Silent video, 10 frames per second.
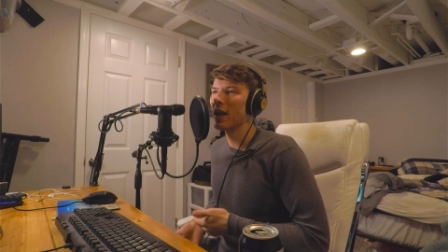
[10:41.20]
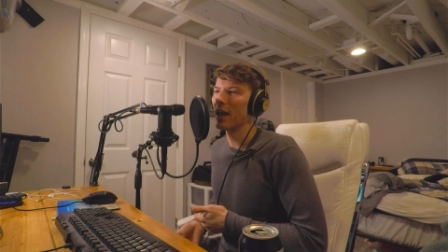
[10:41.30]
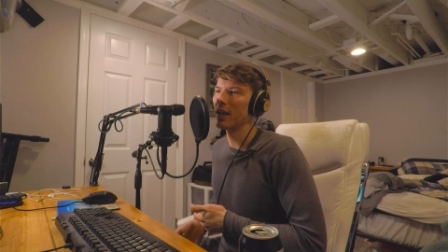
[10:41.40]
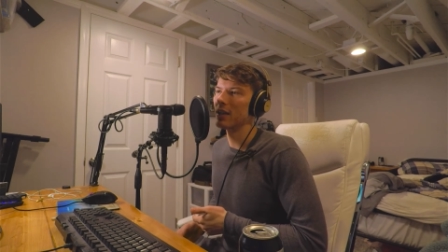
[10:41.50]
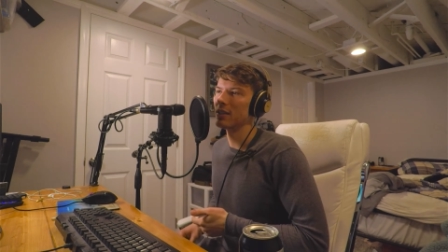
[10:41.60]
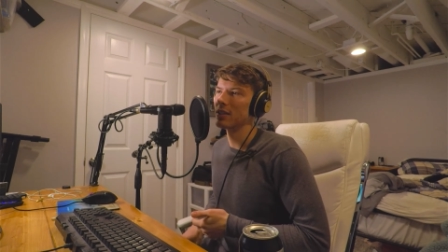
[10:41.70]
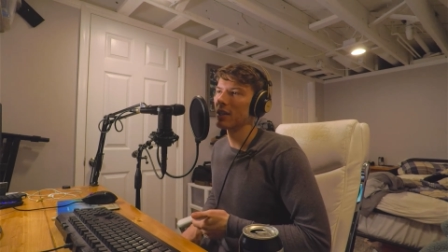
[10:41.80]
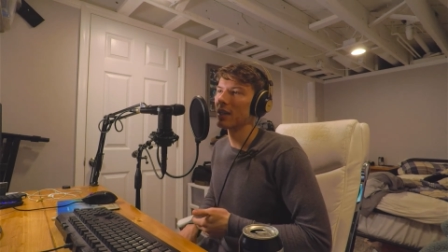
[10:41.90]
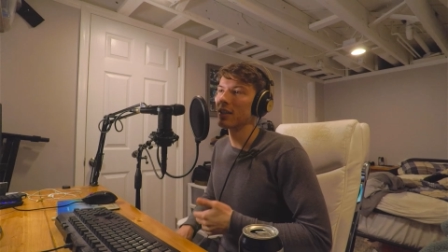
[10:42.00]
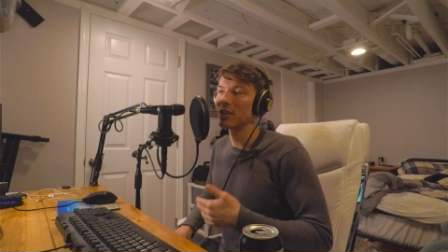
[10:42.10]
and
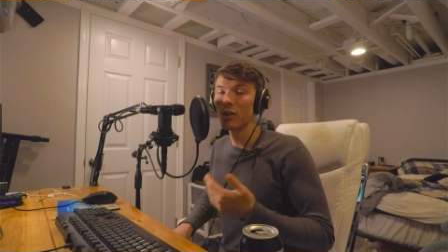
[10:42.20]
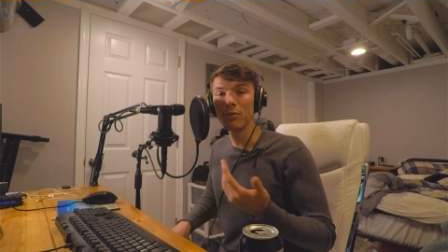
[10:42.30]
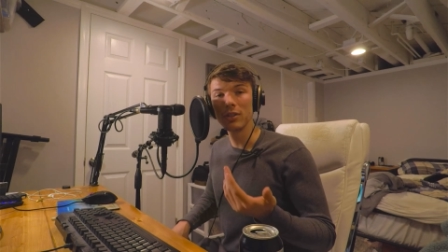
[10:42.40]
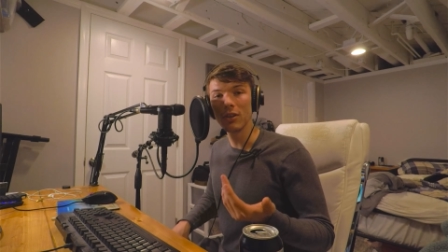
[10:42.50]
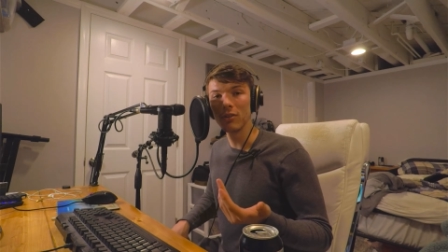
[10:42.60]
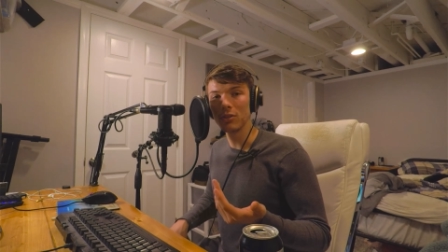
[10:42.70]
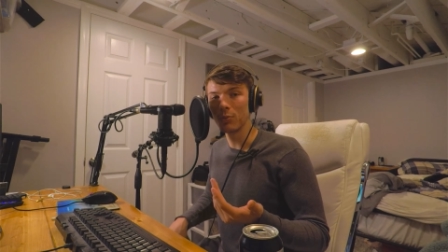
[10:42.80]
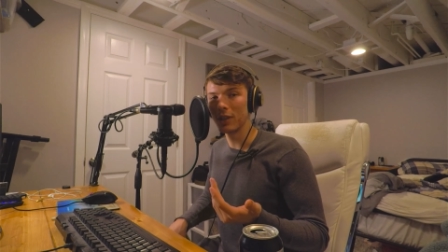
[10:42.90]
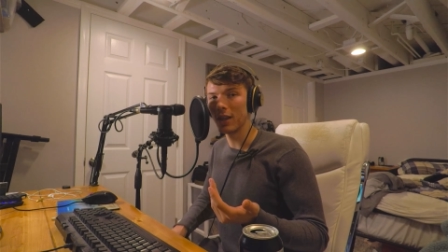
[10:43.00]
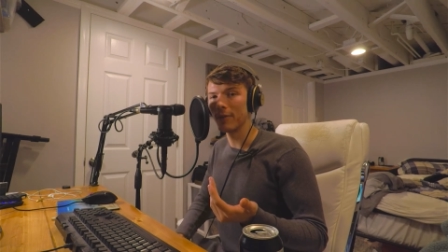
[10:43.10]
I get good results
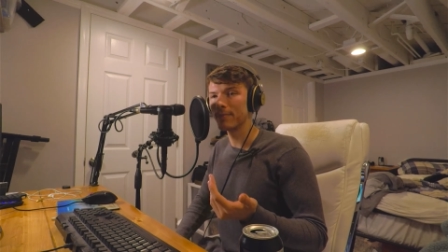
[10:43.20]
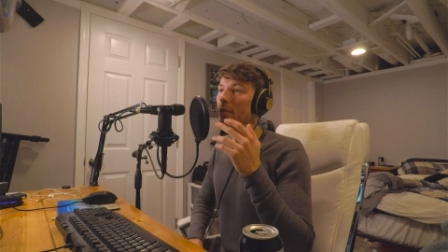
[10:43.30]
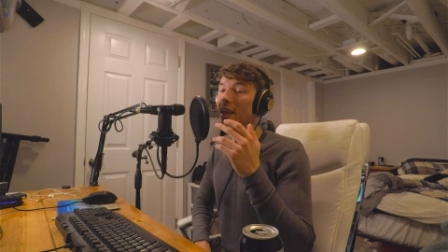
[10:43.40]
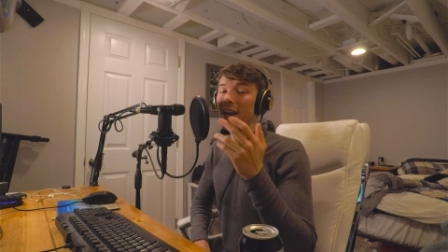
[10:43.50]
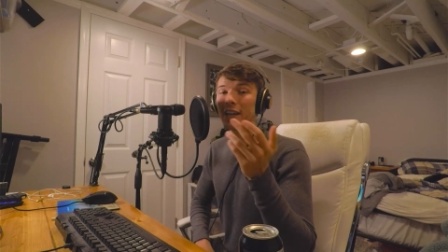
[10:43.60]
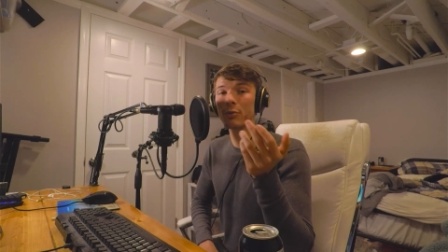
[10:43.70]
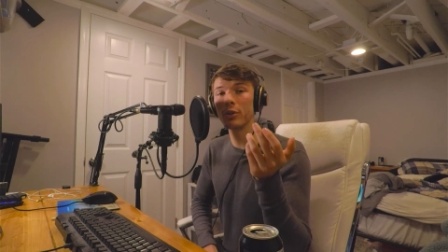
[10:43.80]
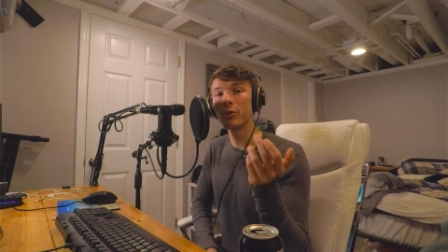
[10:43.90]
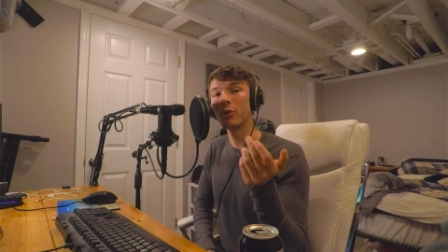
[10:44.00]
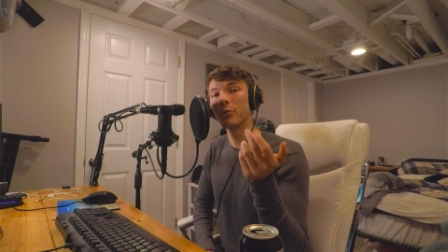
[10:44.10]
with it and I can
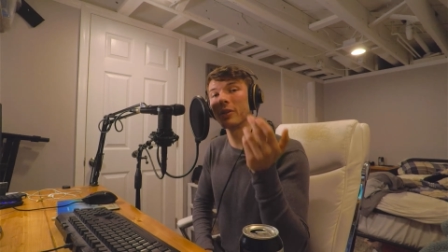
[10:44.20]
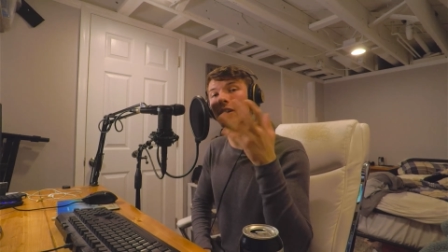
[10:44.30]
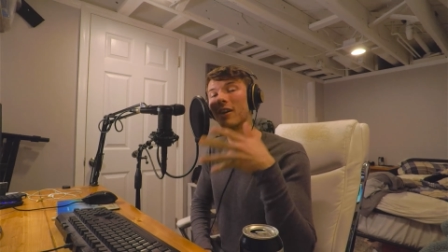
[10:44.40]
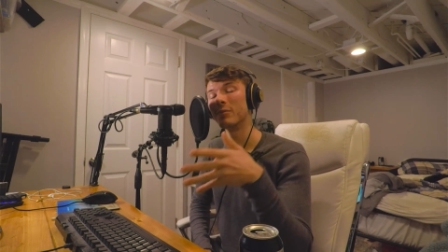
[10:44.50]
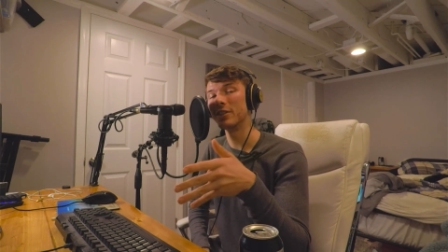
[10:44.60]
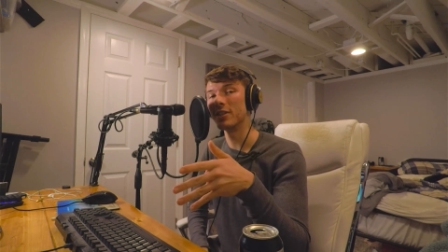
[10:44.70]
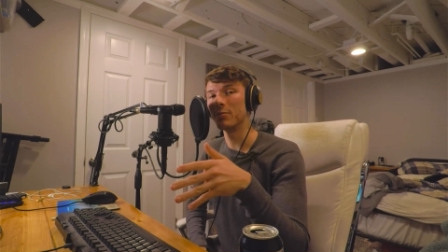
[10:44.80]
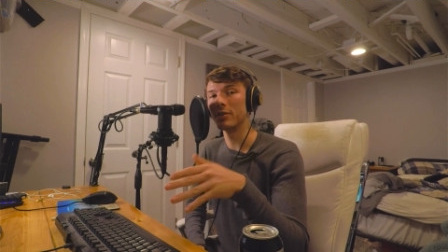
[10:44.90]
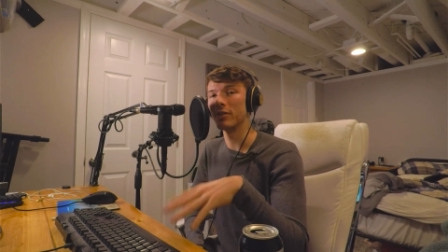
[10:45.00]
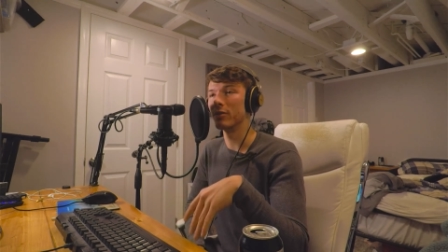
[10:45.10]
record with it on my
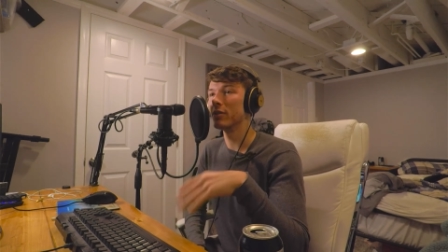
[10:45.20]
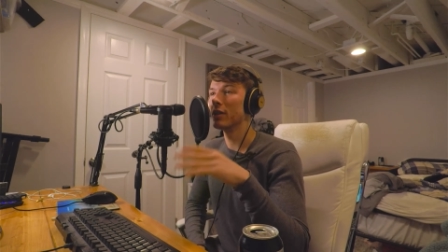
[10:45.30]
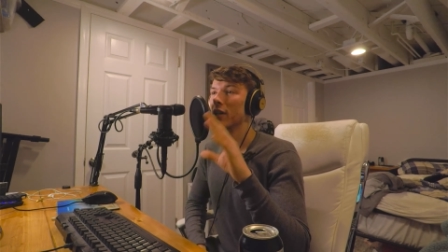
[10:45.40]
GPU